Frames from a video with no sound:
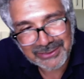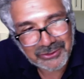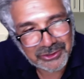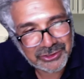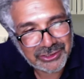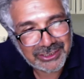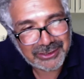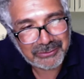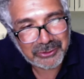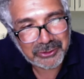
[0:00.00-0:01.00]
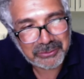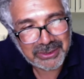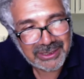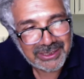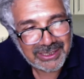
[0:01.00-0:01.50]
of oxygen in the room?
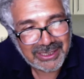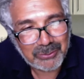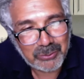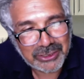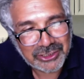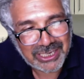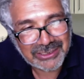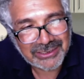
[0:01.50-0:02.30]
In which case,